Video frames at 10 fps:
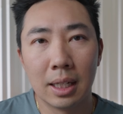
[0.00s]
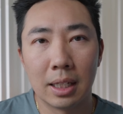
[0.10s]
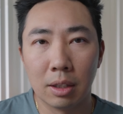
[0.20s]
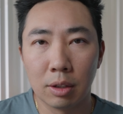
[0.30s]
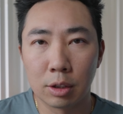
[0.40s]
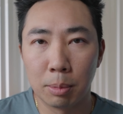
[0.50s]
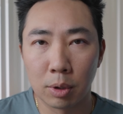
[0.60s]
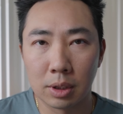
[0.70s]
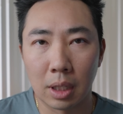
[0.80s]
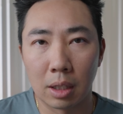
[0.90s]
and it looks more
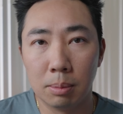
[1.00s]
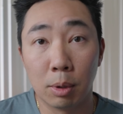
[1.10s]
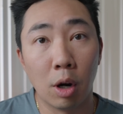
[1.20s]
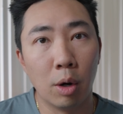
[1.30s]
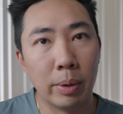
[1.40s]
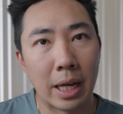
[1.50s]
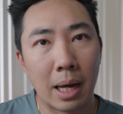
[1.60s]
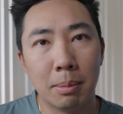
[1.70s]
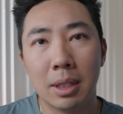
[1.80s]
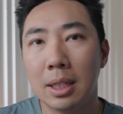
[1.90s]
subtle, more
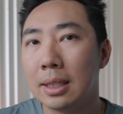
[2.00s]
OEM.